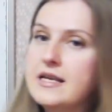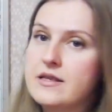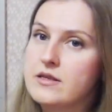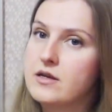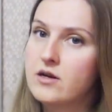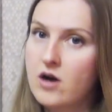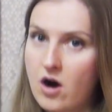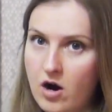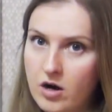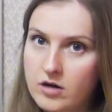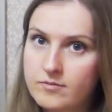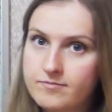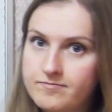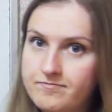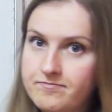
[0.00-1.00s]
in the car.
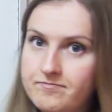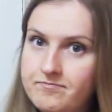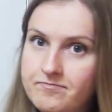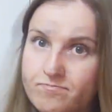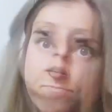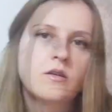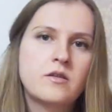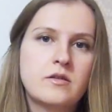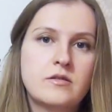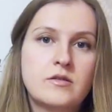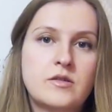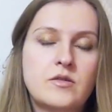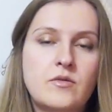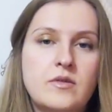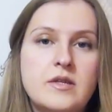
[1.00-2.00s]

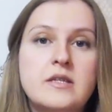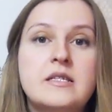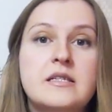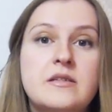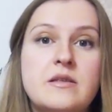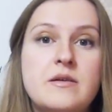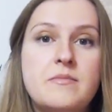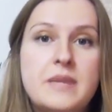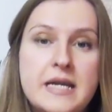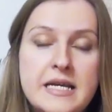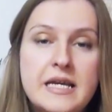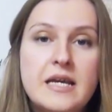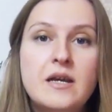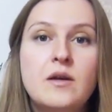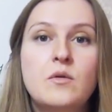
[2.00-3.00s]
So this is the
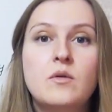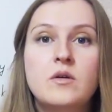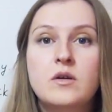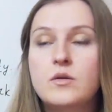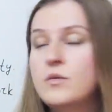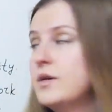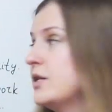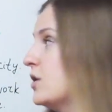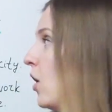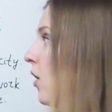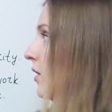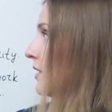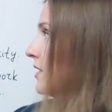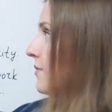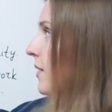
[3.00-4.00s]
meaning we
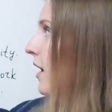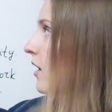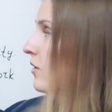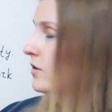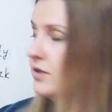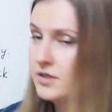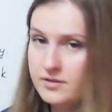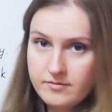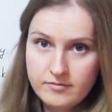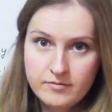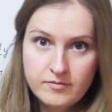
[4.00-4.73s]
talked about.